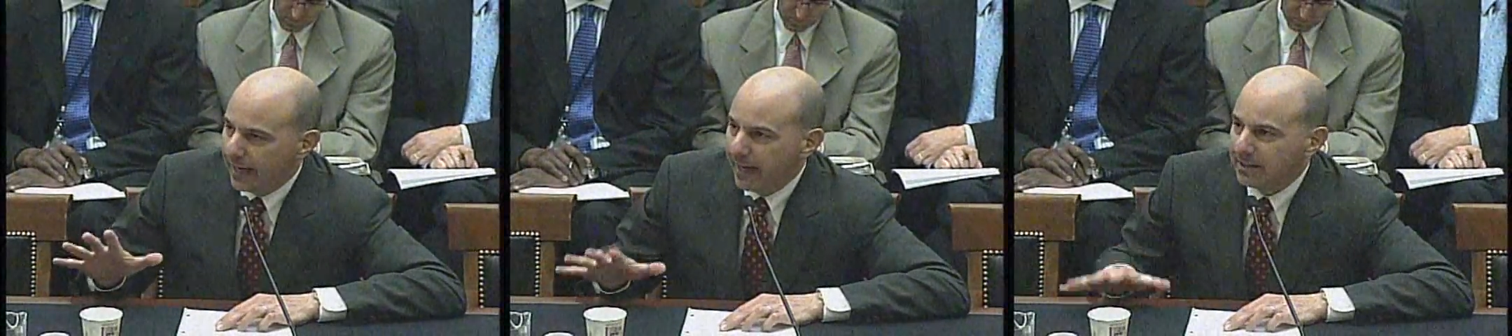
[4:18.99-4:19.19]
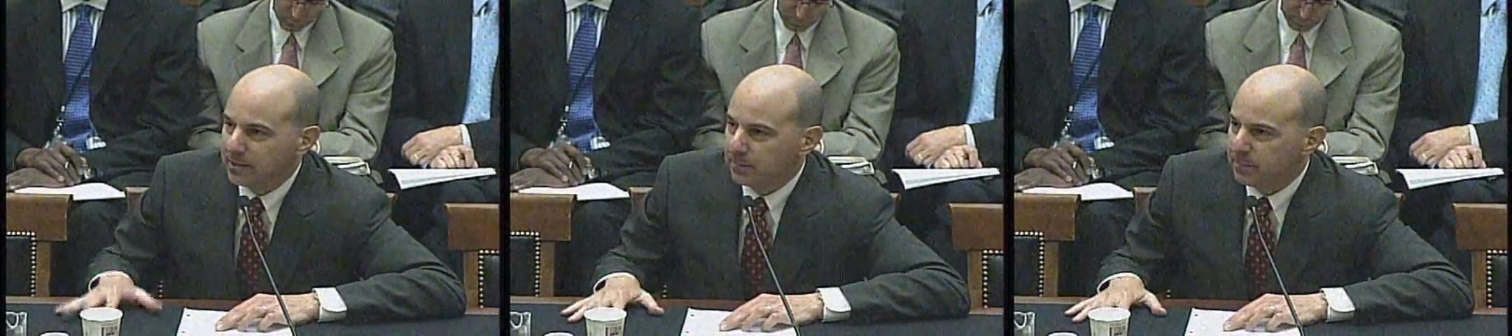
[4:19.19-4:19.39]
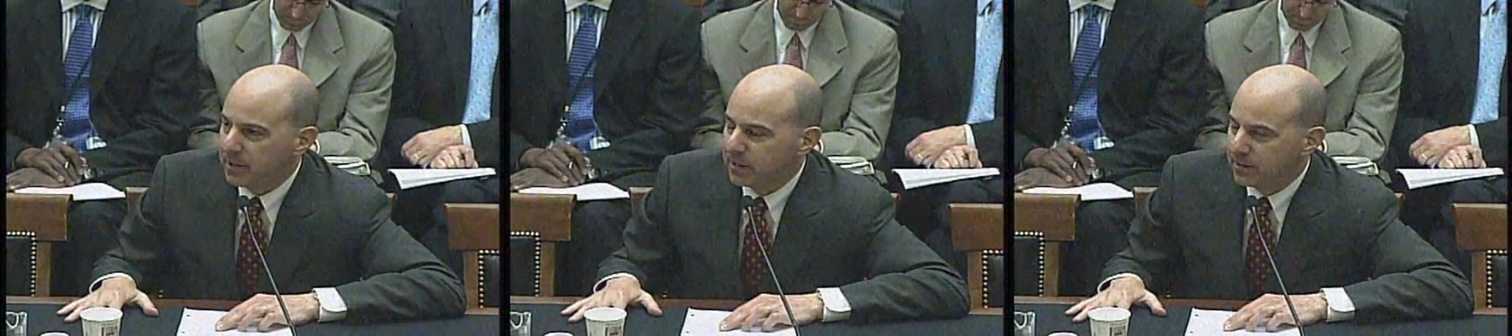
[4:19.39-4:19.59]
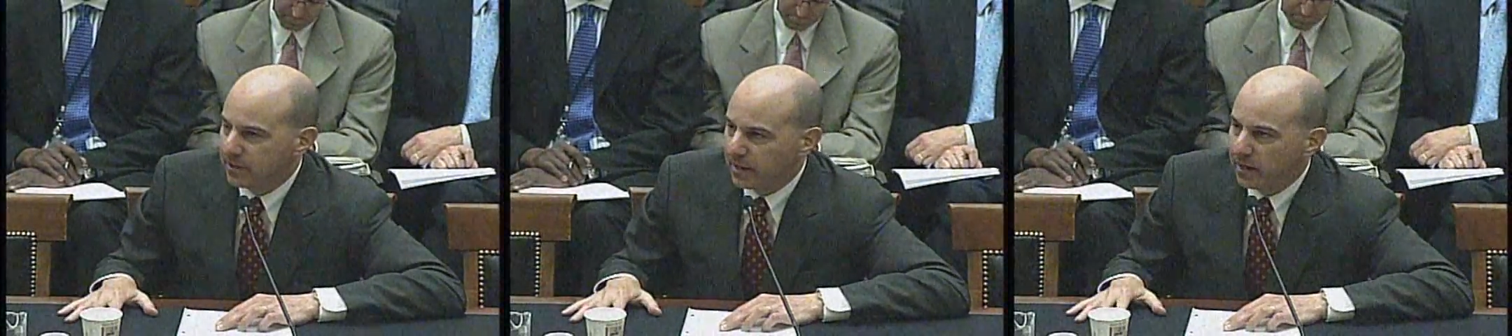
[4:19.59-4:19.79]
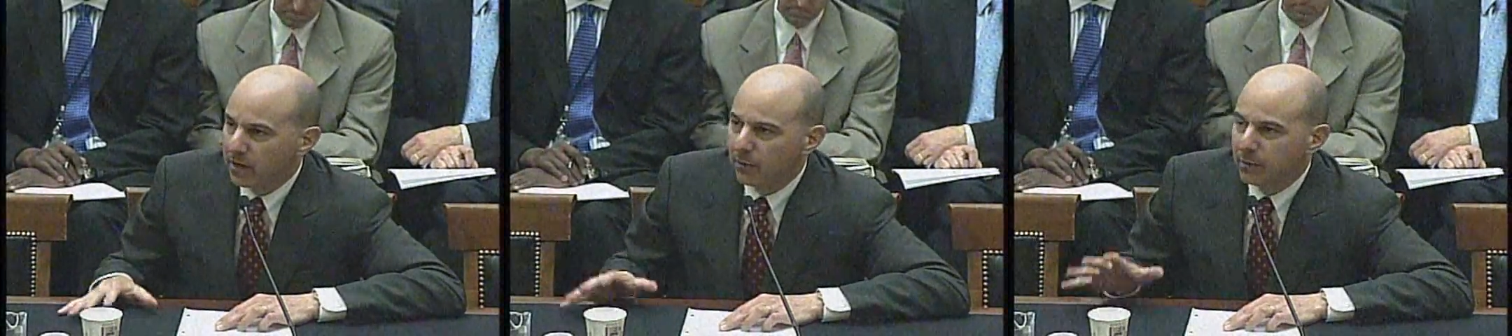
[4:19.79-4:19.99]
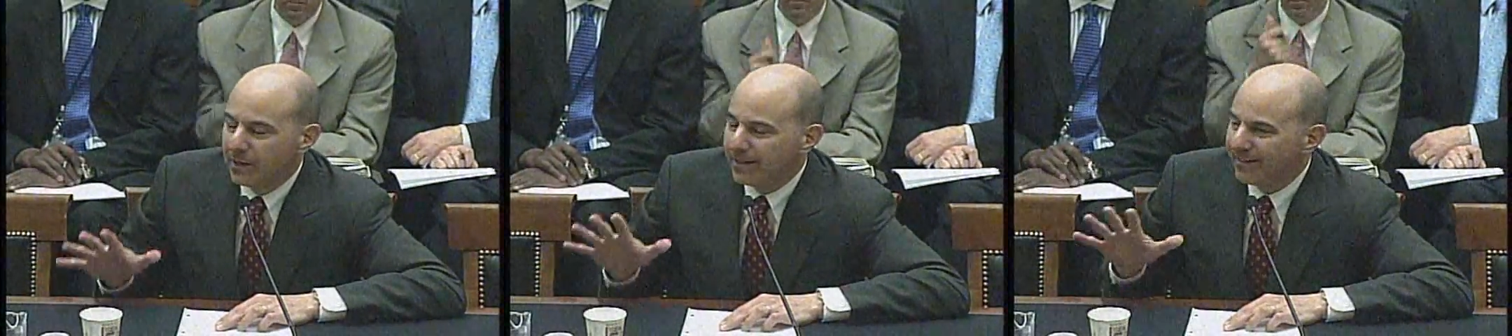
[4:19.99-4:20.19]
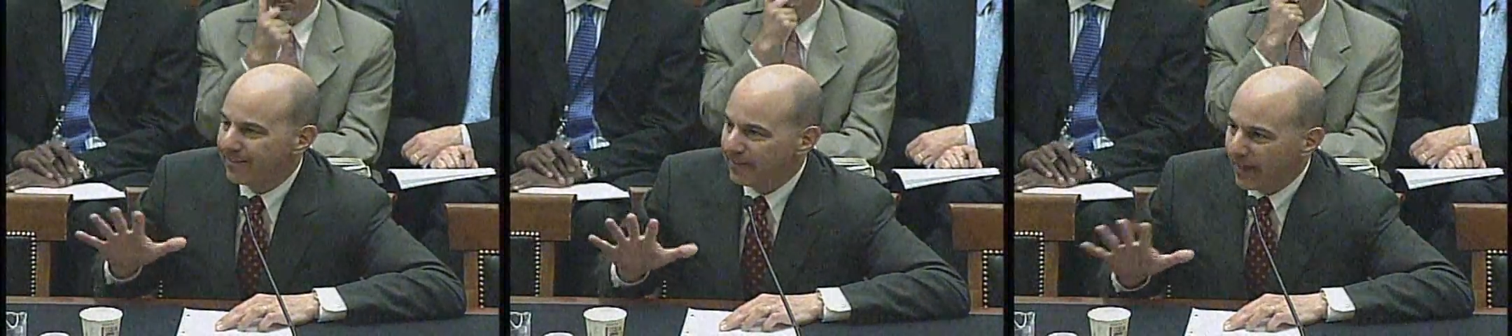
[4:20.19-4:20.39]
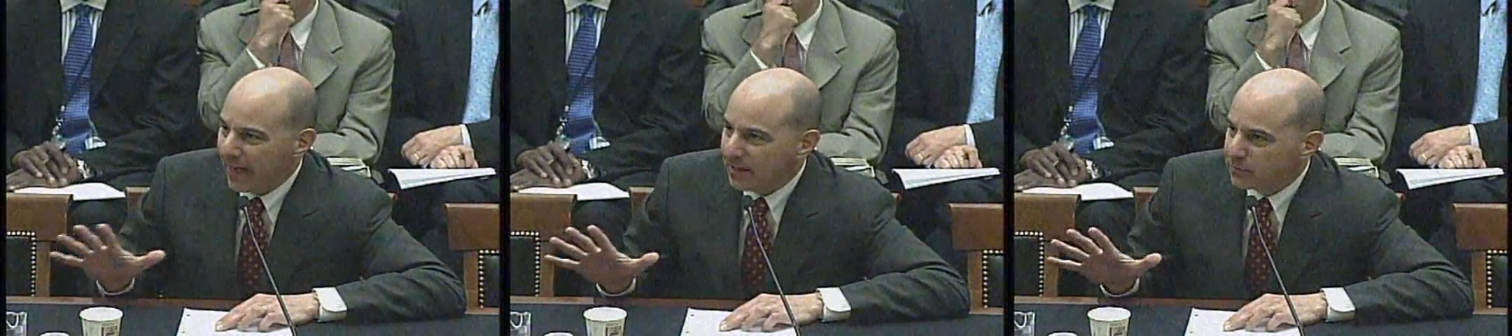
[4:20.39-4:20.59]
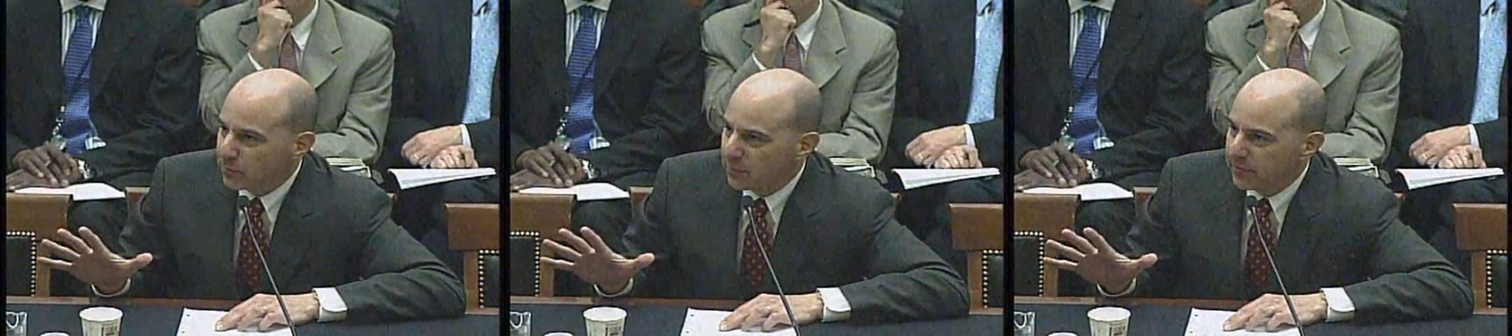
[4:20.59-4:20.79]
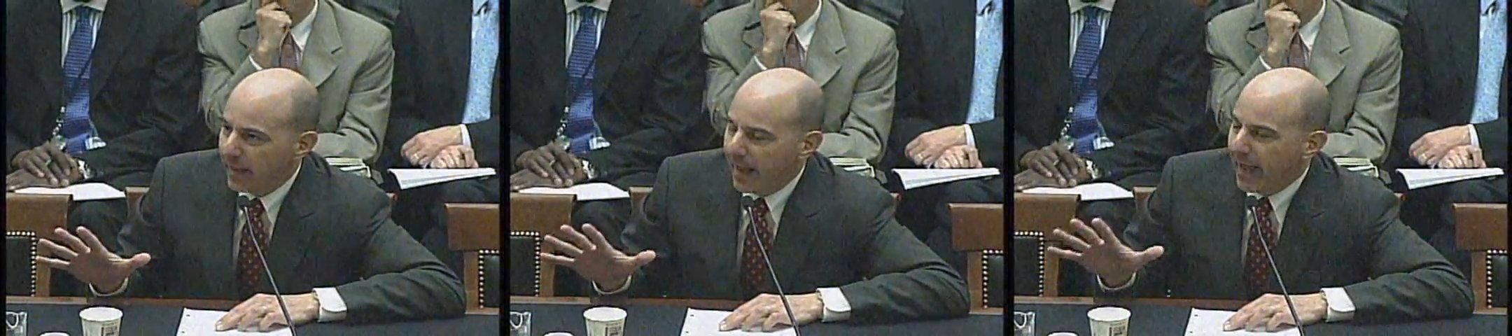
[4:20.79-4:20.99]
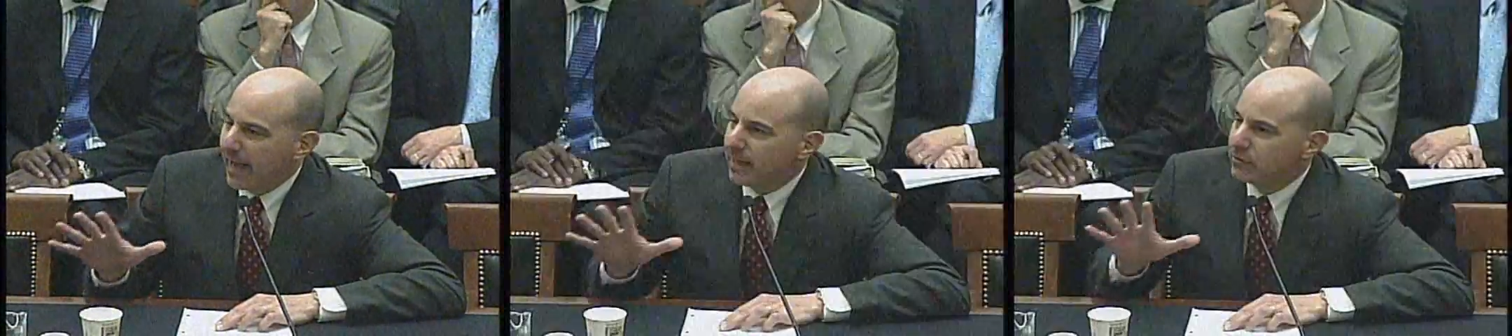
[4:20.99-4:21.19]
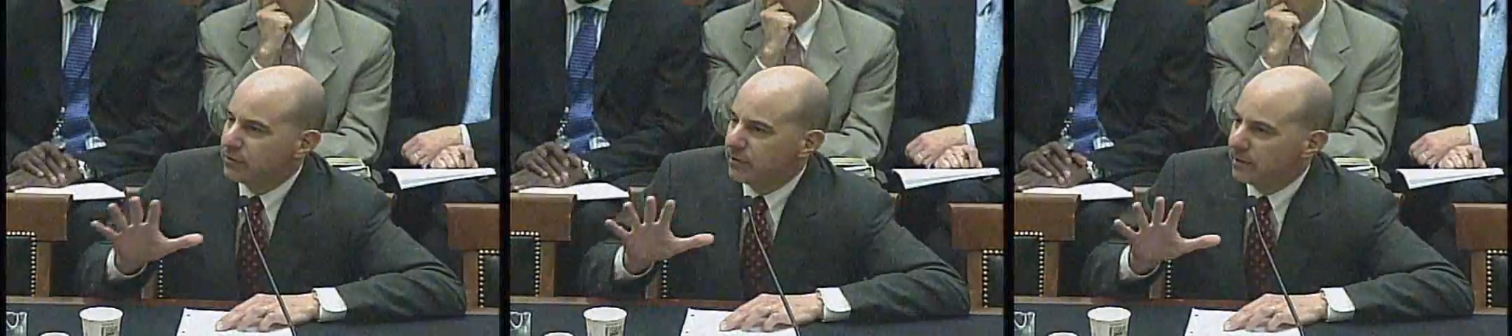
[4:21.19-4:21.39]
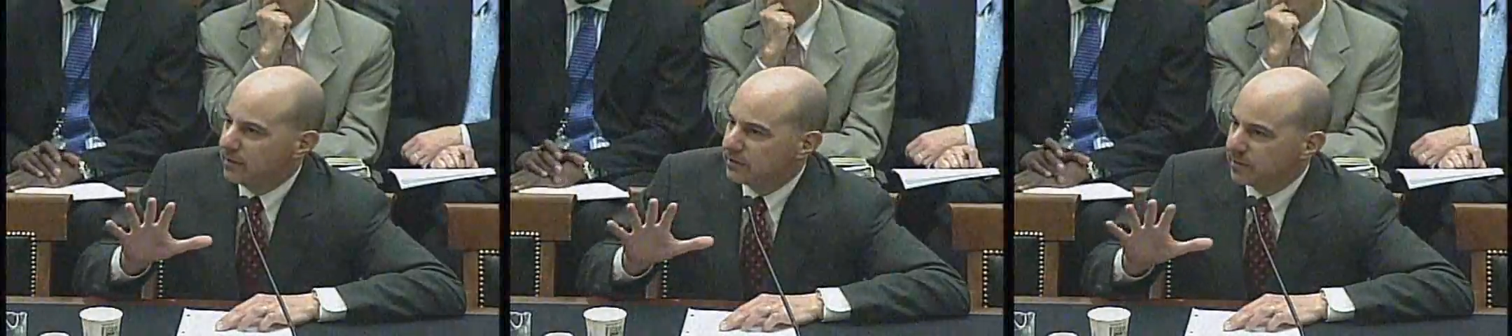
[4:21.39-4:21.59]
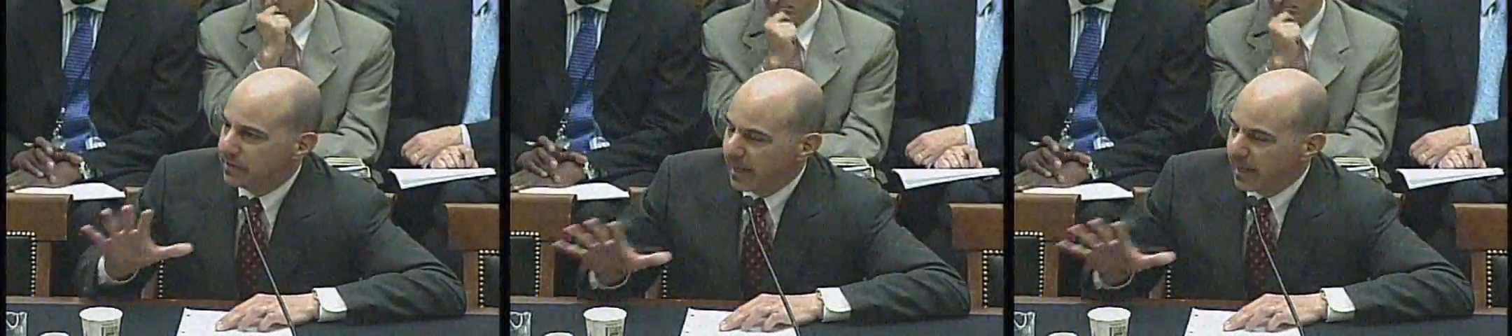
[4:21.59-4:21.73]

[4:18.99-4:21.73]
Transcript: at the PTO, that's where the action is,